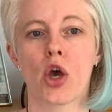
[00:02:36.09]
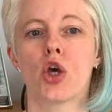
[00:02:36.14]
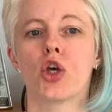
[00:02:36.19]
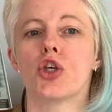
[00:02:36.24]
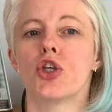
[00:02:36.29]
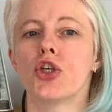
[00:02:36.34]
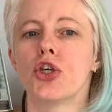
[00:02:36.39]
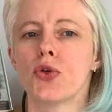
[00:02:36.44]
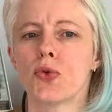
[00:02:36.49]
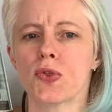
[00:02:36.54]

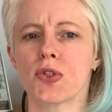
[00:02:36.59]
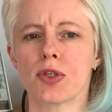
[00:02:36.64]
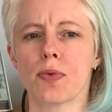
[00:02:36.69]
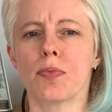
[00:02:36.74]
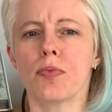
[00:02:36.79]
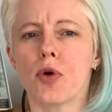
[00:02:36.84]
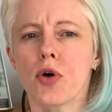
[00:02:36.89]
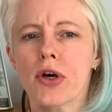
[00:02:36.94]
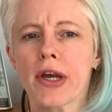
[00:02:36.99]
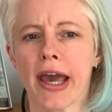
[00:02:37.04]
Use the
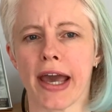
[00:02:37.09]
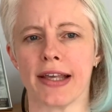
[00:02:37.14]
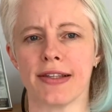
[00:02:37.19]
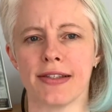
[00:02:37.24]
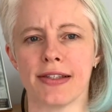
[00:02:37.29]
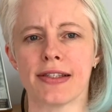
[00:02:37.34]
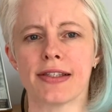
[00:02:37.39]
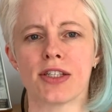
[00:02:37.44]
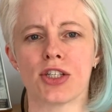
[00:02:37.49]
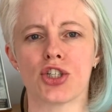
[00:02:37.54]

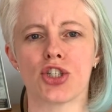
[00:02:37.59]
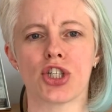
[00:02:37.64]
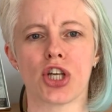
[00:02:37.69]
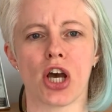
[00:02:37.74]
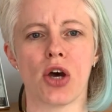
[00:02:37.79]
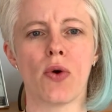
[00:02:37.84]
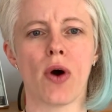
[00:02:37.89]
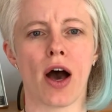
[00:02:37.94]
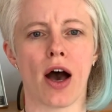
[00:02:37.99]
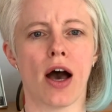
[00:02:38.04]
bookends to
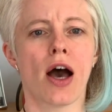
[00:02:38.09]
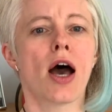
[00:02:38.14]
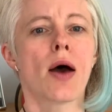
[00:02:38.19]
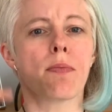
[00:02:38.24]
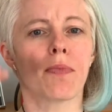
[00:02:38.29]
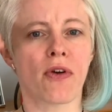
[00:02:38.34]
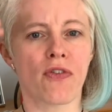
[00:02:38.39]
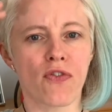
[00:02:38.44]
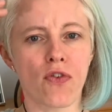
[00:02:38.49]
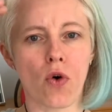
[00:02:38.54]
show her
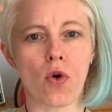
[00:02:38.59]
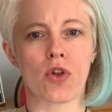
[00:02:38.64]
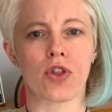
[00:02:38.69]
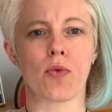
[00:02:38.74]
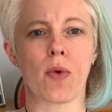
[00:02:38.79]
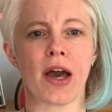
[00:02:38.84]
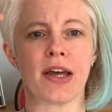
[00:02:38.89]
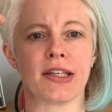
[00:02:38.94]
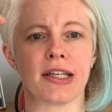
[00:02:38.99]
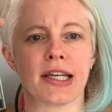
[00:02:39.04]
before the
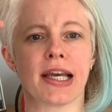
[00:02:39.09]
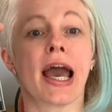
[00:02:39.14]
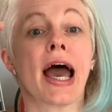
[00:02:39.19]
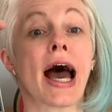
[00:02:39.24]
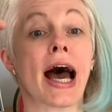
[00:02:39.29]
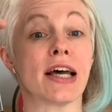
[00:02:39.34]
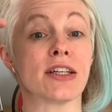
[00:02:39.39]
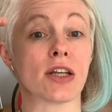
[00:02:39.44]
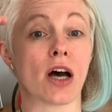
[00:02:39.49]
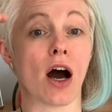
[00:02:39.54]
wedding
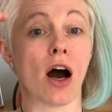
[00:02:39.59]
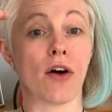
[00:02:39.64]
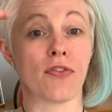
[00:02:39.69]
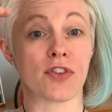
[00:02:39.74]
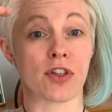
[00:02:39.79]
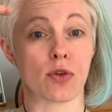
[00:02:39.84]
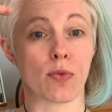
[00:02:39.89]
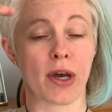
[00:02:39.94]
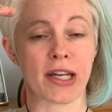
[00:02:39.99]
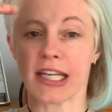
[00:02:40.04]
and after
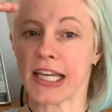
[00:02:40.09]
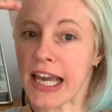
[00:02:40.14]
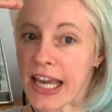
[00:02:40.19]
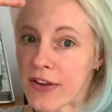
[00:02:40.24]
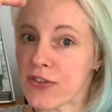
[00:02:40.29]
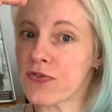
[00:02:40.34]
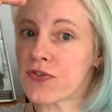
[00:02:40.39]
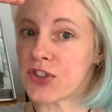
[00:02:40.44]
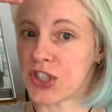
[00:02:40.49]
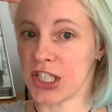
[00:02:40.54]
the wedding,
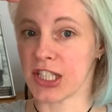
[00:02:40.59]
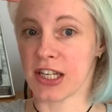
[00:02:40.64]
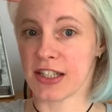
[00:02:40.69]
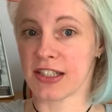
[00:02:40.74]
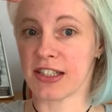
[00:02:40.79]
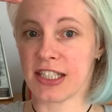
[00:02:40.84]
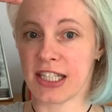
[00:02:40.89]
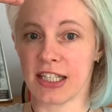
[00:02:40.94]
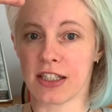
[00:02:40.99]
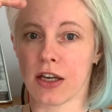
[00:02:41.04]
if she does
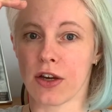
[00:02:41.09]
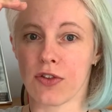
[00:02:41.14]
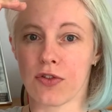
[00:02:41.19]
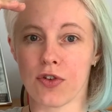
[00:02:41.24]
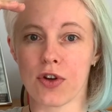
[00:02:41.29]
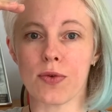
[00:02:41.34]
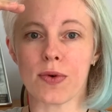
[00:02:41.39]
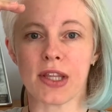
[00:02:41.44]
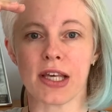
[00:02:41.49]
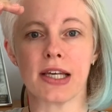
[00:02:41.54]
indeed go
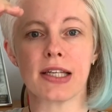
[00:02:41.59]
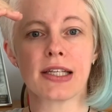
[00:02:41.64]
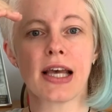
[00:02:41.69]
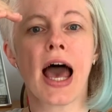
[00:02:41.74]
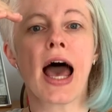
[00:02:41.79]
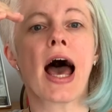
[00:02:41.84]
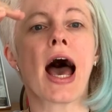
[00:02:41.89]
through with it.